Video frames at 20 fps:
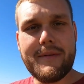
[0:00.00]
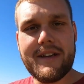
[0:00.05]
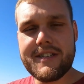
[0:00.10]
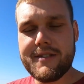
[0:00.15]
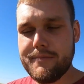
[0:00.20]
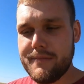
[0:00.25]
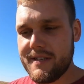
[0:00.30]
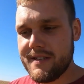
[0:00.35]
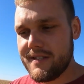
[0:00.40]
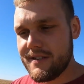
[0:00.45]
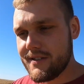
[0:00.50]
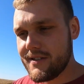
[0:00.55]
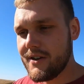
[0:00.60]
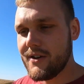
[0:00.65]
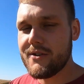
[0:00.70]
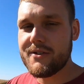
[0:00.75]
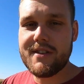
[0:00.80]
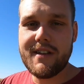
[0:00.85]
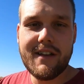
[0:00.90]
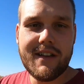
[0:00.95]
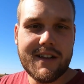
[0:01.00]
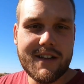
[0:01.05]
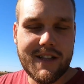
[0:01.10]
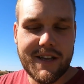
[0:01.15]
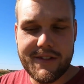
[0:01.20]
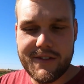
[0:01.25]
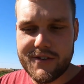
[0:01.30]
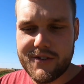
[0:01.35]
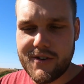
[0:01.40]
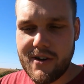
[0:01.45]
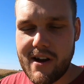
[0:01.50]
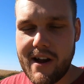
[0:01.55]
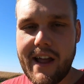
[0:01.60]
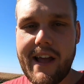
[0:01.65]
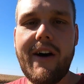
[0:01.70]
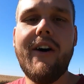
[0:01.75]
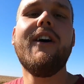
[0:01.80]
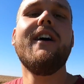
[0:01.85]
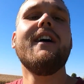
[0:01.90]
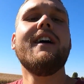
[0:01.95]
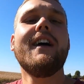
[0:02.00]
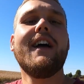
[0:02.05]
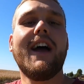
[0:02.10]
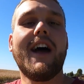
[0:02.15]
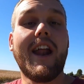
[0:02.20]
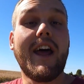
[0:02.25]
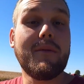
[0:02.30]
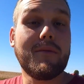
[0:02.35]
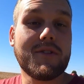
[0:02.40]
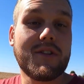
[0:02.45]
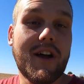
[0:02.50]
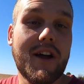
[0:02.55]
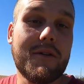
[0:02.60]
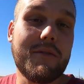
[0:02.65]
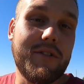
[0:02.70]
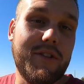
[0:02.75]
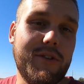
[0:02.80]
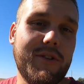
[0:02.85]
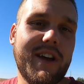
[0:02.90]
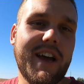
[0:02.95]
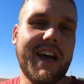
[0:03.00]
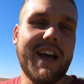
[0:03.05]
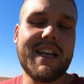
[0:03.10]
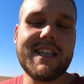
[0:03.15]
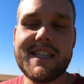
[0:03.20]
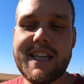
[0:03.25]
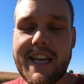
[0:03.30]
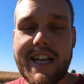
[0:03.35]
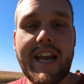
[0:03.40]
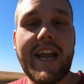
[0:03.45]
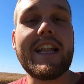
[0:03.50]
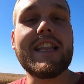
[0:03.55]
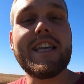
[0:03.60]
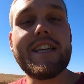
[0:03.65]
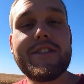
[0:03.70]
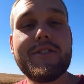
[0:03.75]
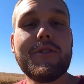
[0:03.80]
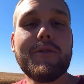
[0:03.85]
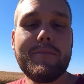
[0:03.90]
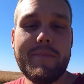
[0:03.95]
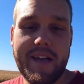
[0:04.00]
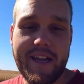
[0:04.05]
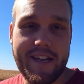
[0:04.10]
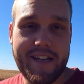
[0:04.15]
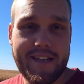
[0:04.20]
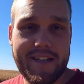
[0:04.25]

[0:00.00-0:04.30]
some business calls, clean this truck out, and I will talk with you guys in a little bit.